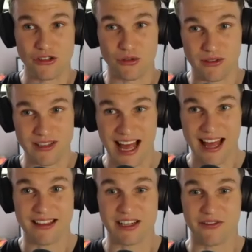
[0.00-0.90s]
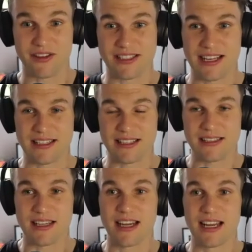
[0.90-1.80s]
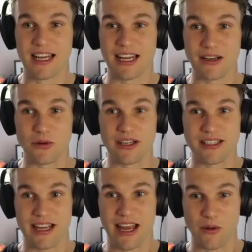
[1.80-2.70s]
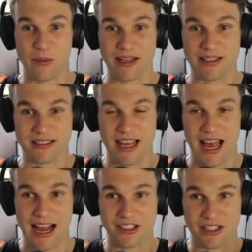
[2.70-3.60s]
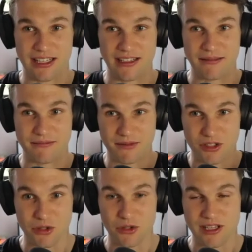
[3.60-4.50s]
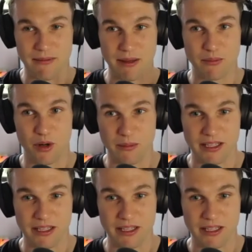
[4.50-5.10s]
these other different senses in order to help us to actually do something properly.